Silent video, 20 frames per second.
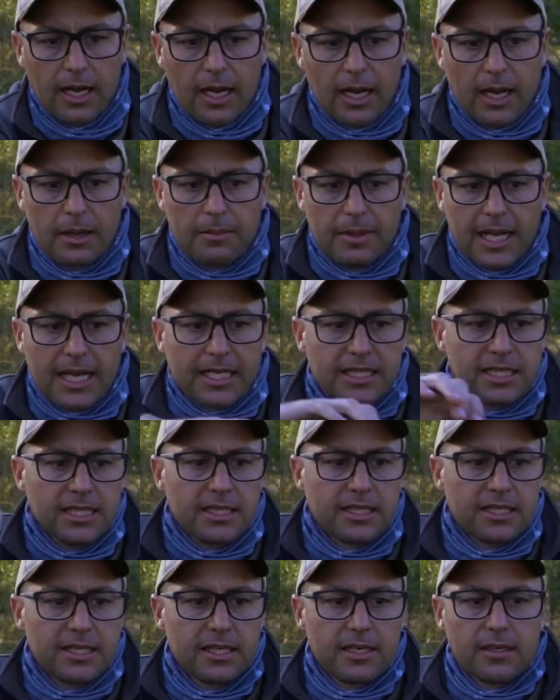I'm actually
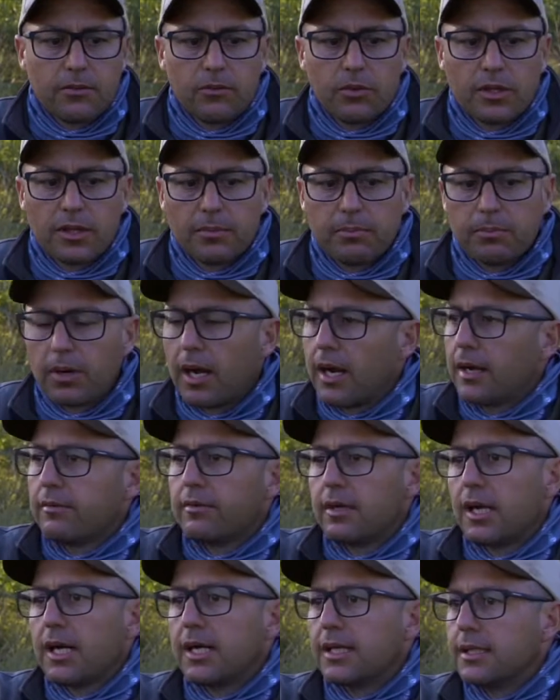sitting with a pride of
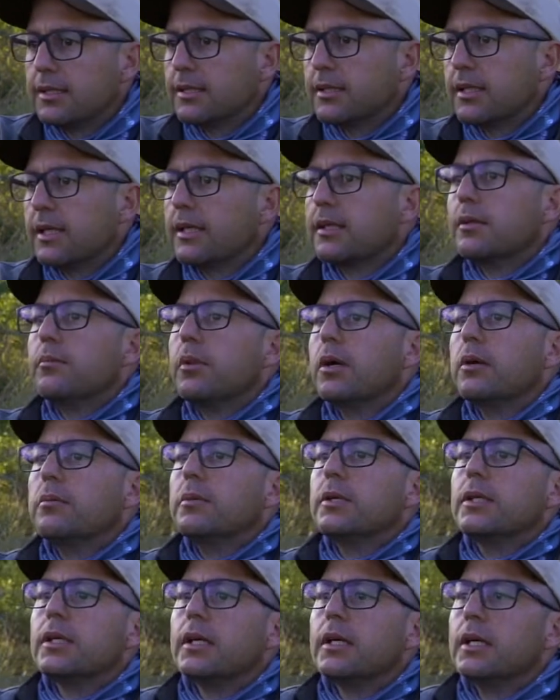lions at the
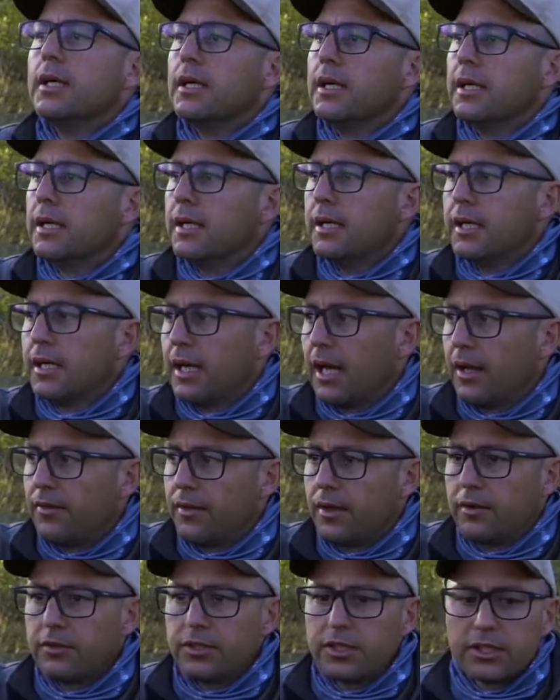moment, and
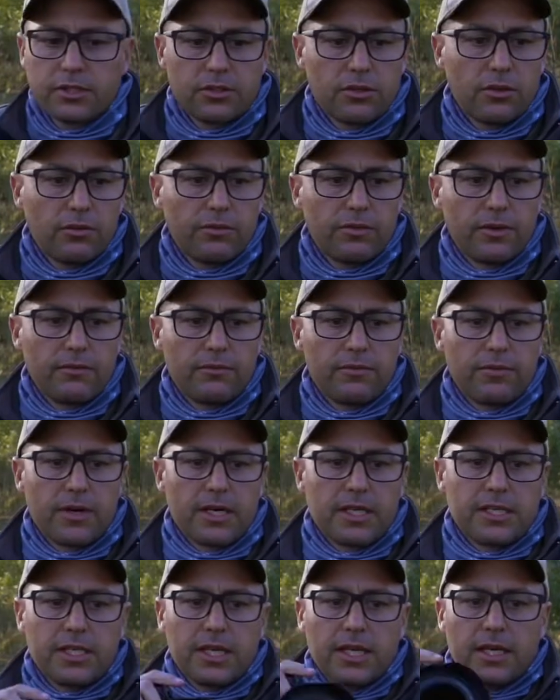they're just off in
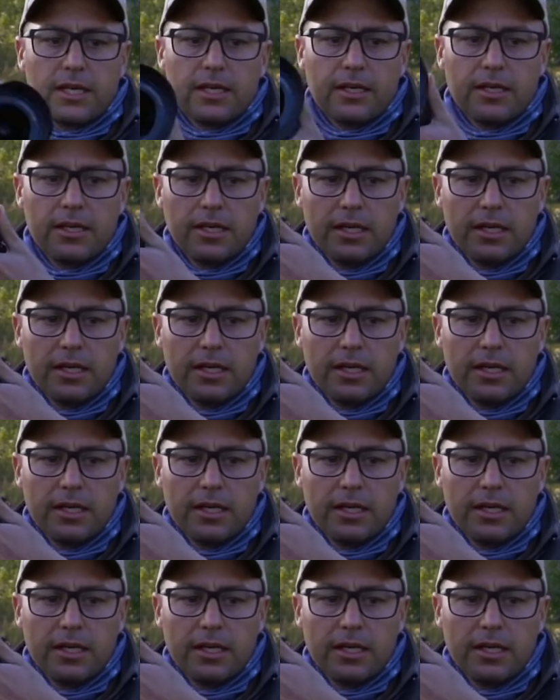front here.